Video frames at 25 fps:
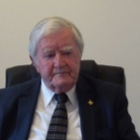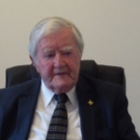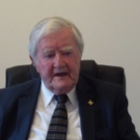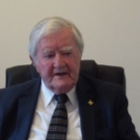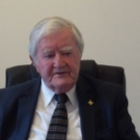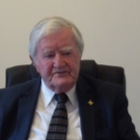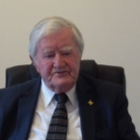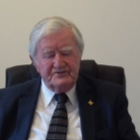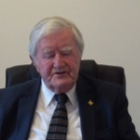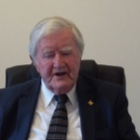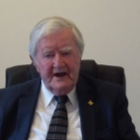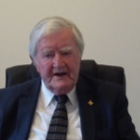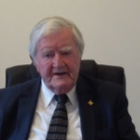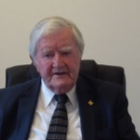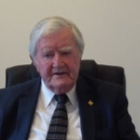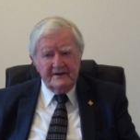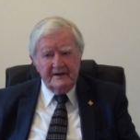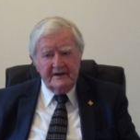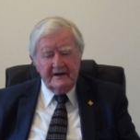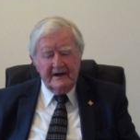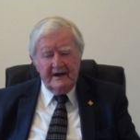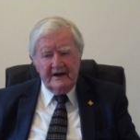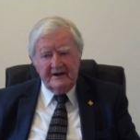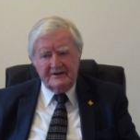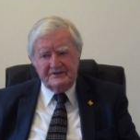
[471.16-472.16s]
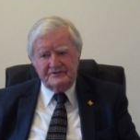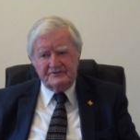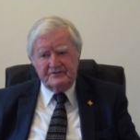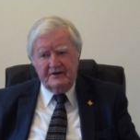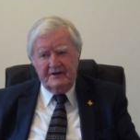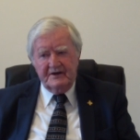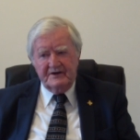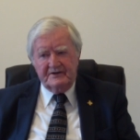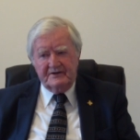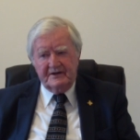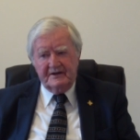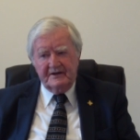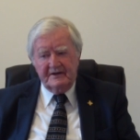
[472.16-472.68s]
agenda is
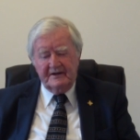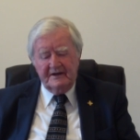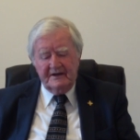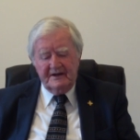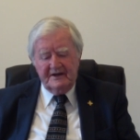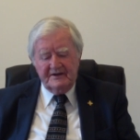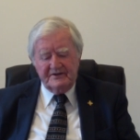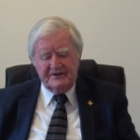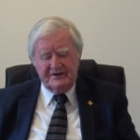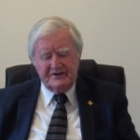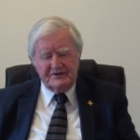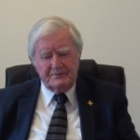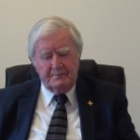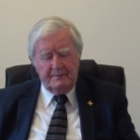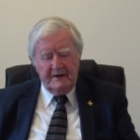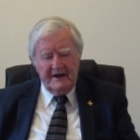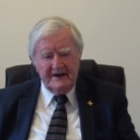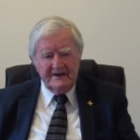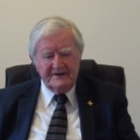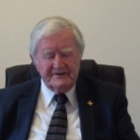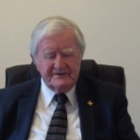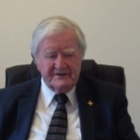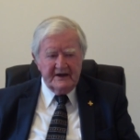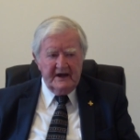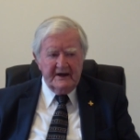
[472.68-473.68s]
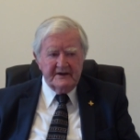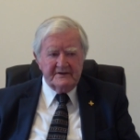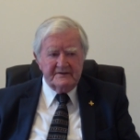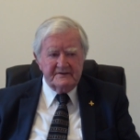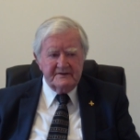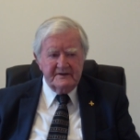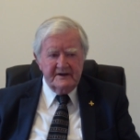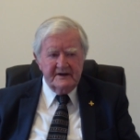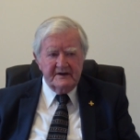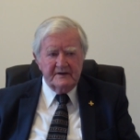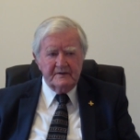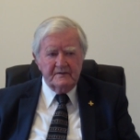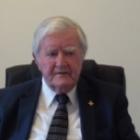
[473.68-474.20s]
trying to displace that
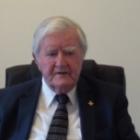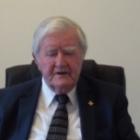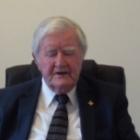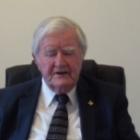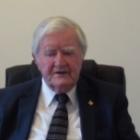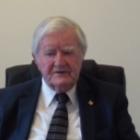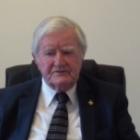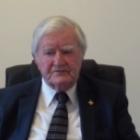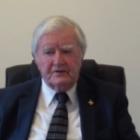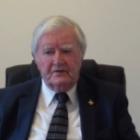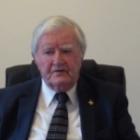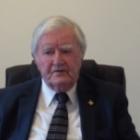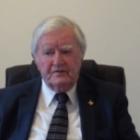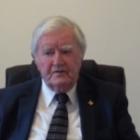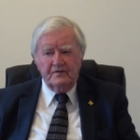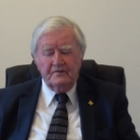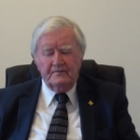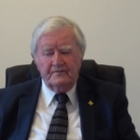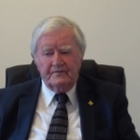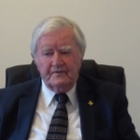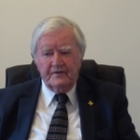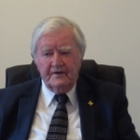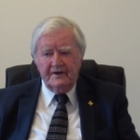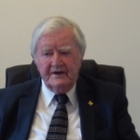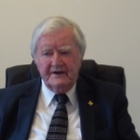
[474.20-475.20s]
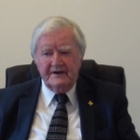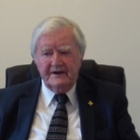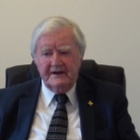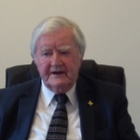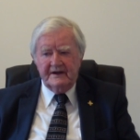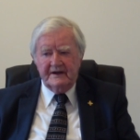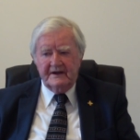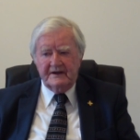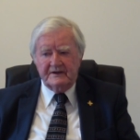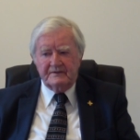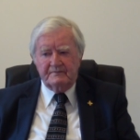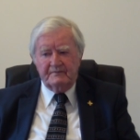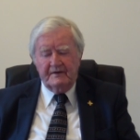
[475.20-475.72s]
now. So Good
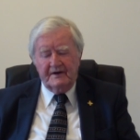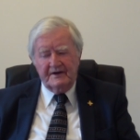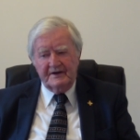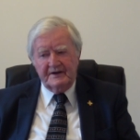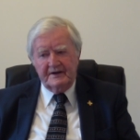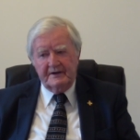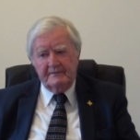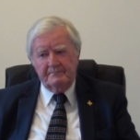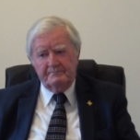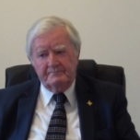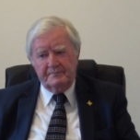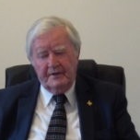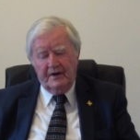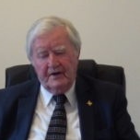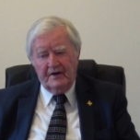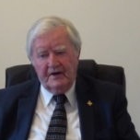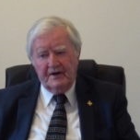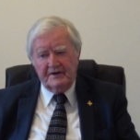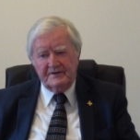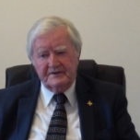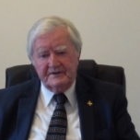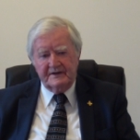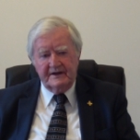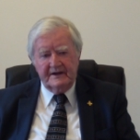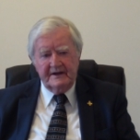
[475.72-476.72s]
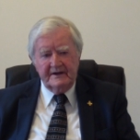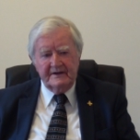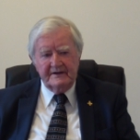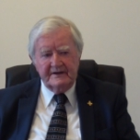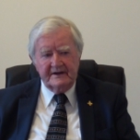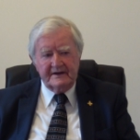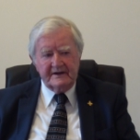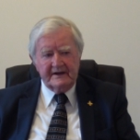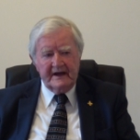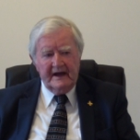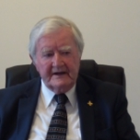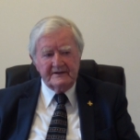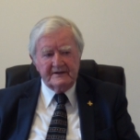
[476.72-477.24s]
Friday is very important in the
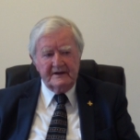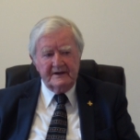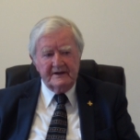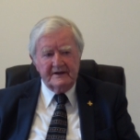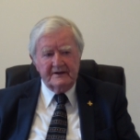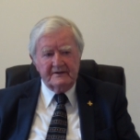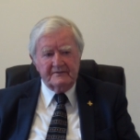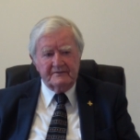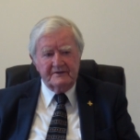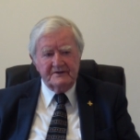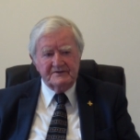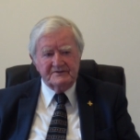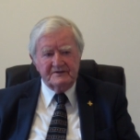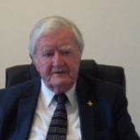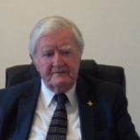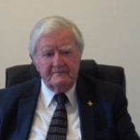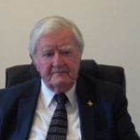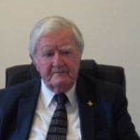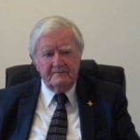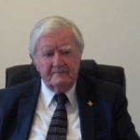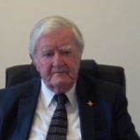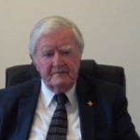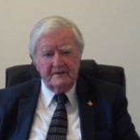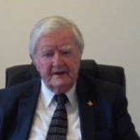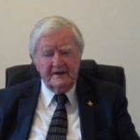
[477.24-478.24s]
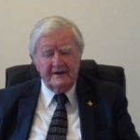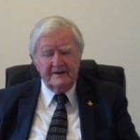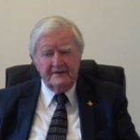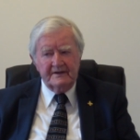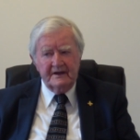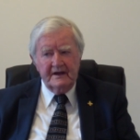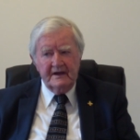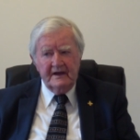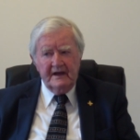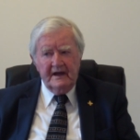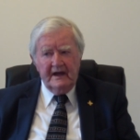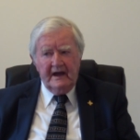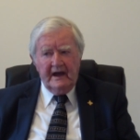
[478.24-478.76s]
Catholic and Christian faith.
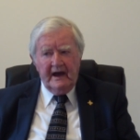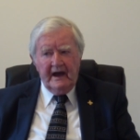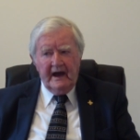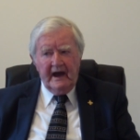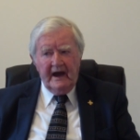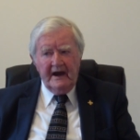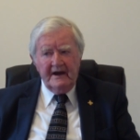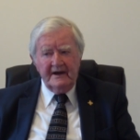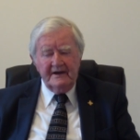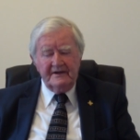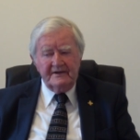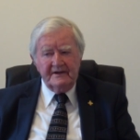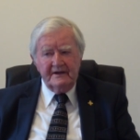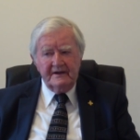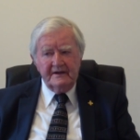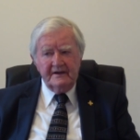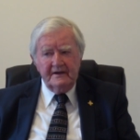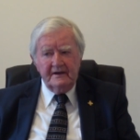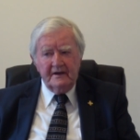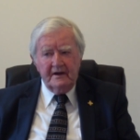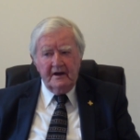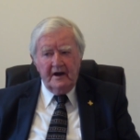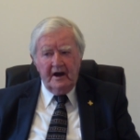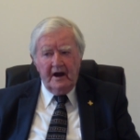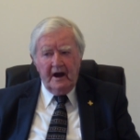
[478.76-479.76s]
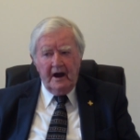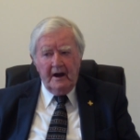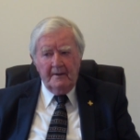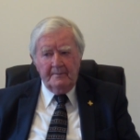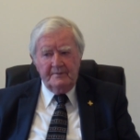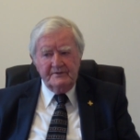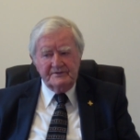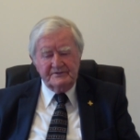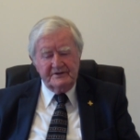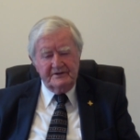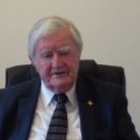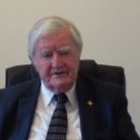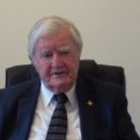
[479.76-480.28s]
Anything
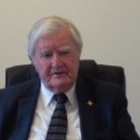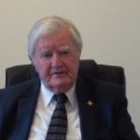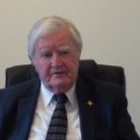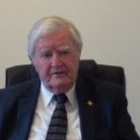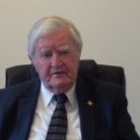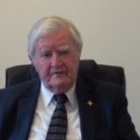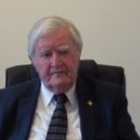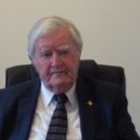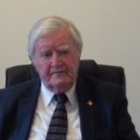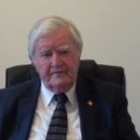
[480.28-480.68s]
opposite to Good